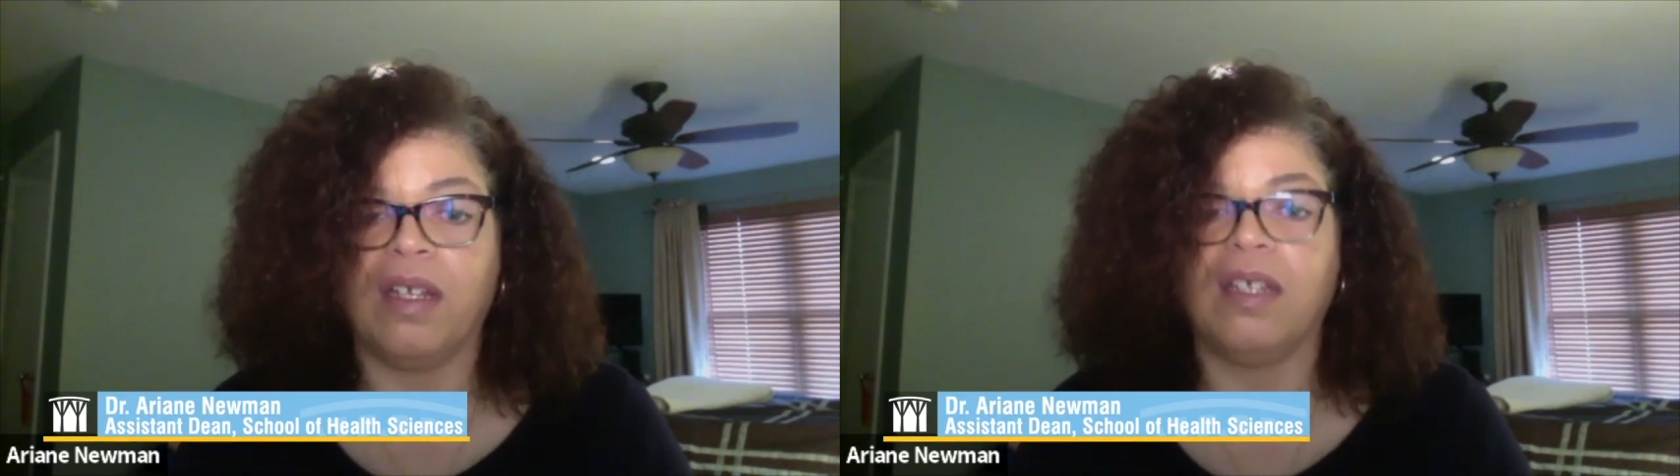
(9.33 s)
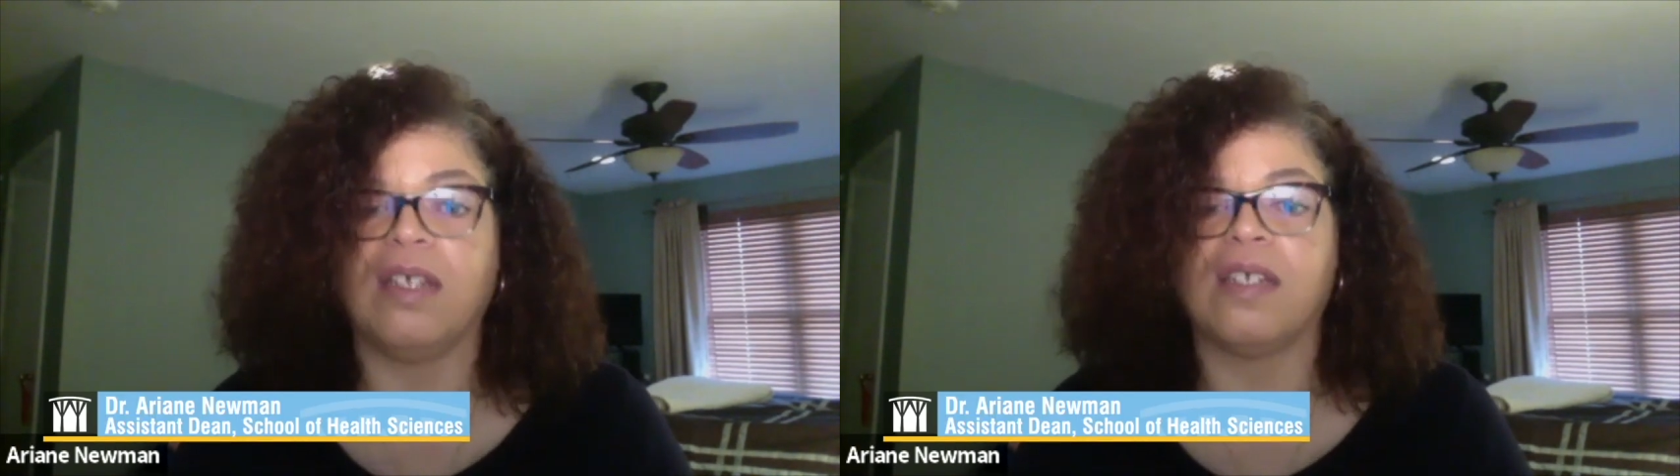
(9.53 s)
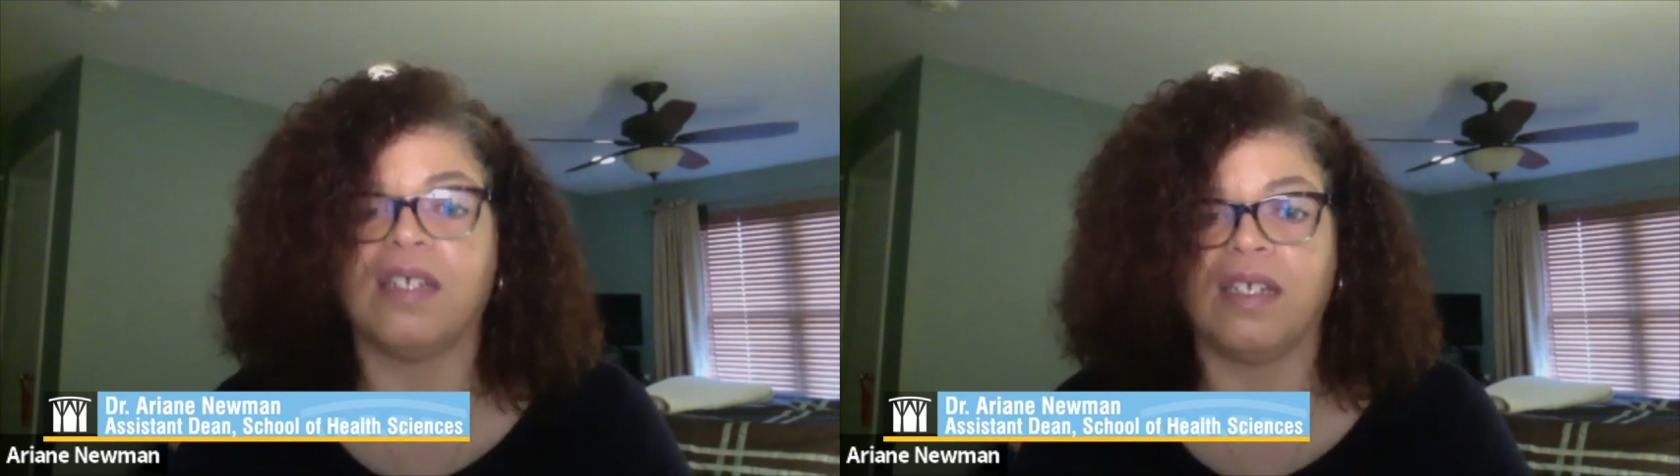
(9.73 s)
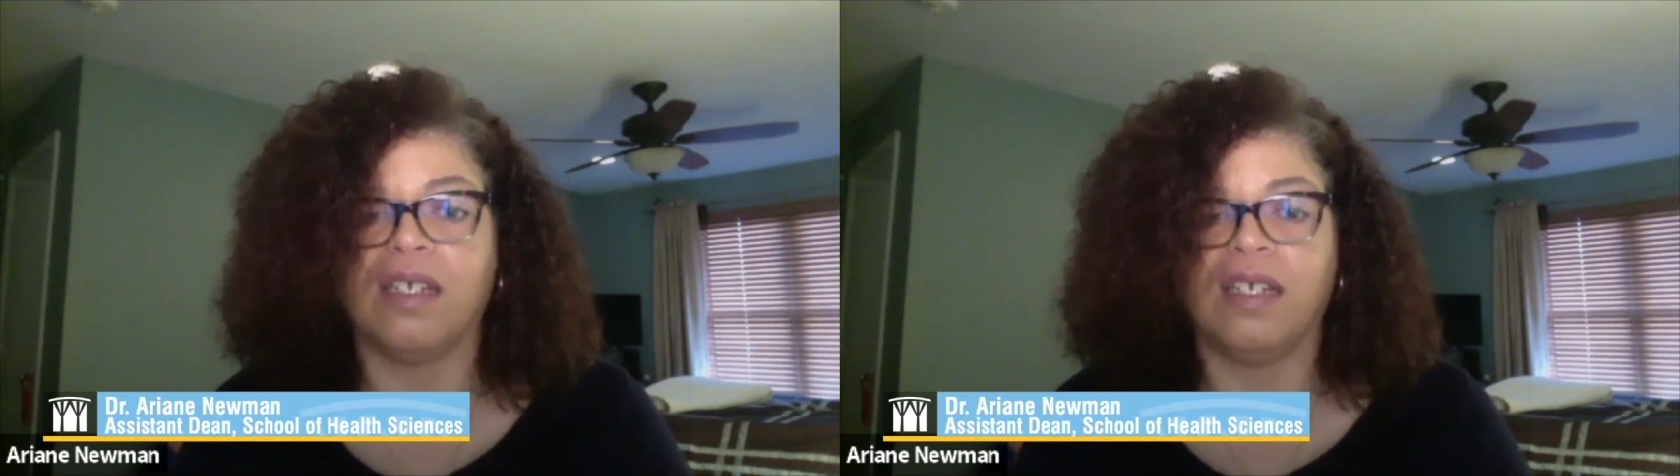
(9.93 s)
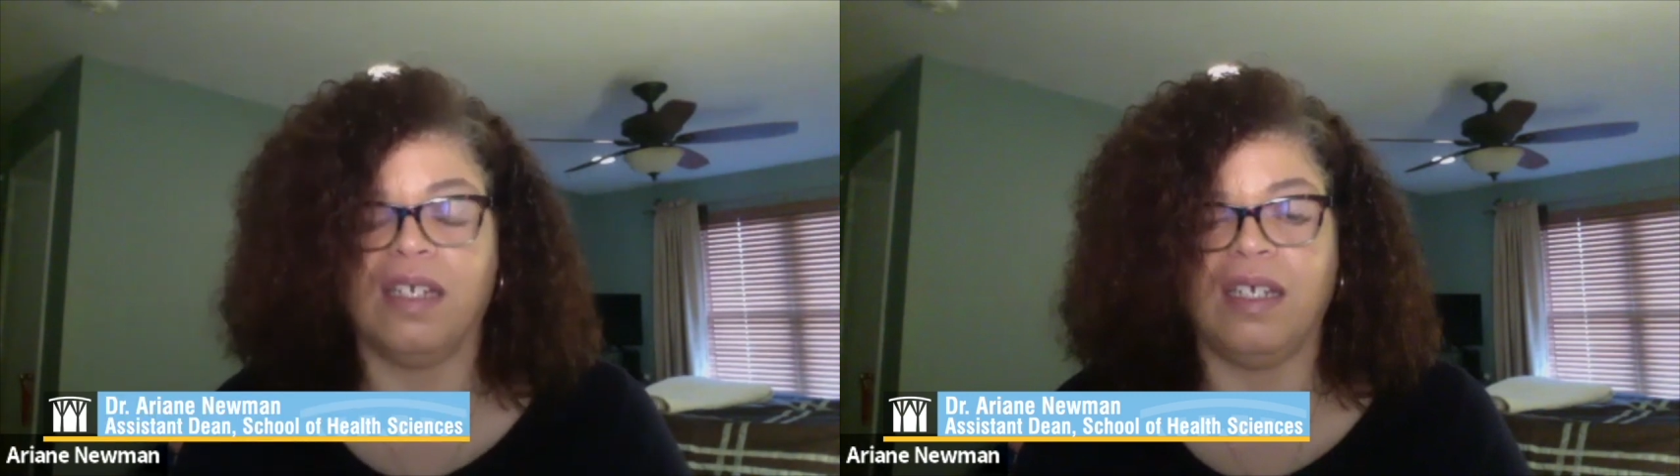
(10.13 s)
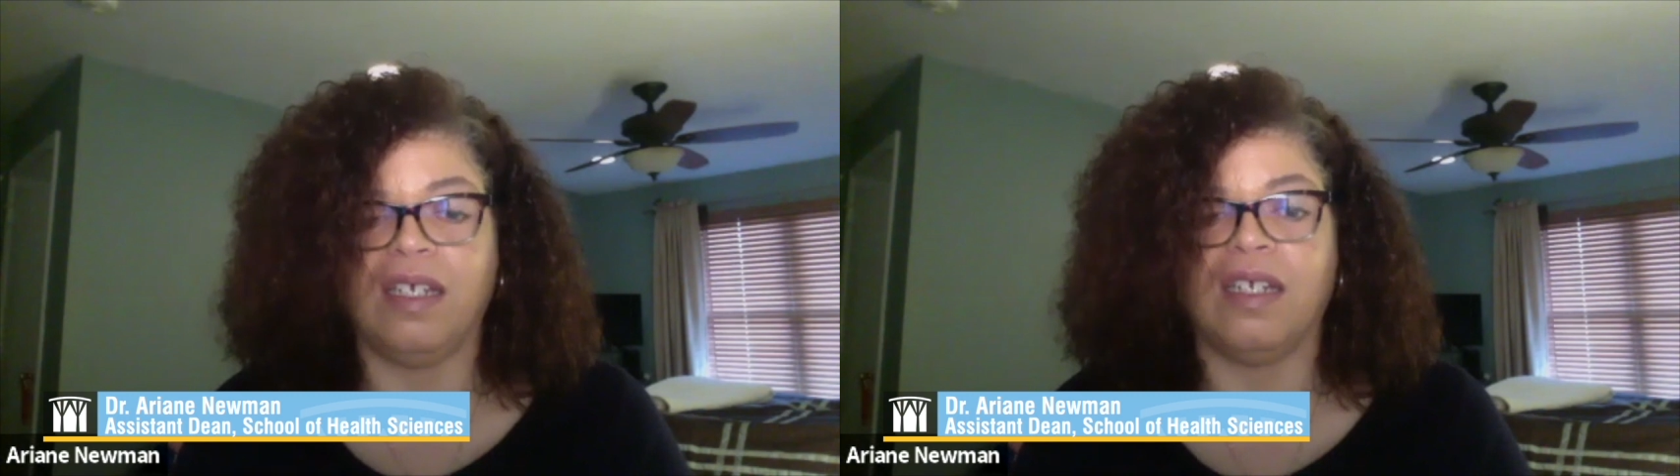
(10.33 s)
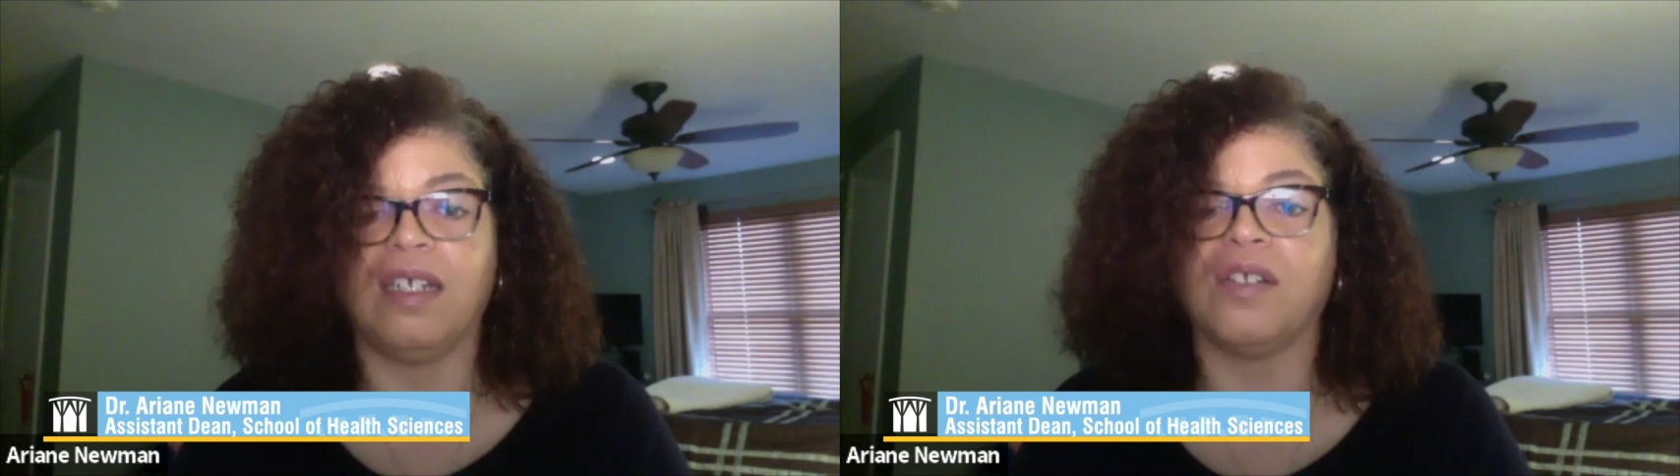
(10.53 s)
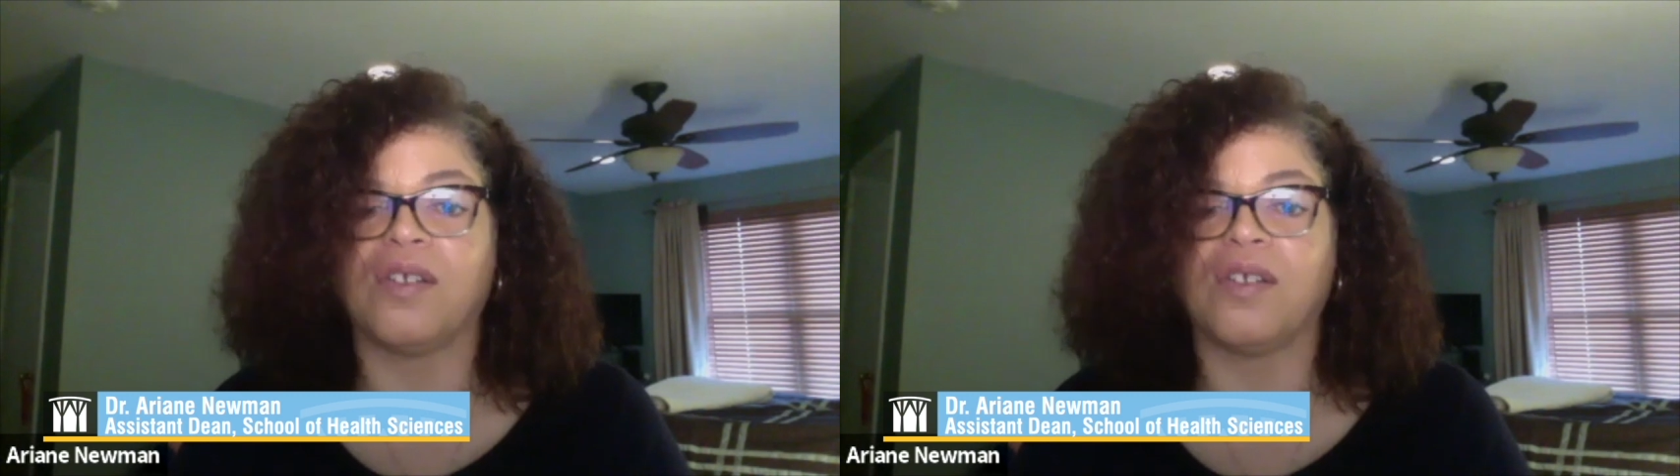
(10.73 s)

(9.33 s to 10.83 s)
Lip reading: the Assistant Dean in the